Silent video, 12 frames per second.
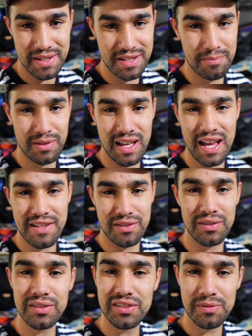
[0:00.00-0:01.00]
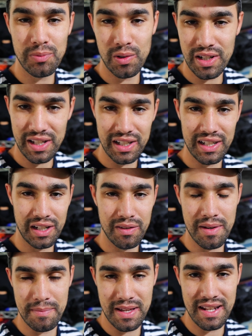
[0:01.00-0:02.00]
supplies, old sporting good
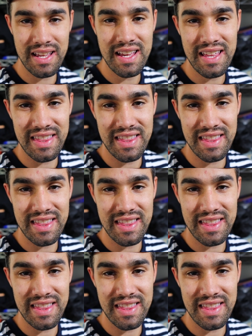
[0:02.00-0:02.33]
equipment.